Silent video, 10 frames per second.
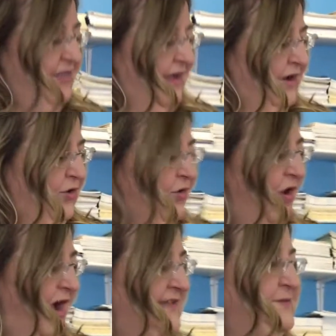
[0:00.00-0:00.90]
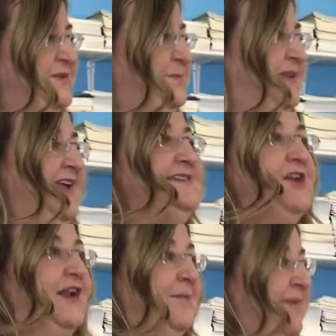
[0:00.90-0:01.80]
the cross was placed
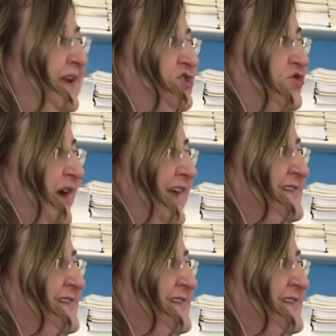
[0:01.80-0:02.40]
on a big tray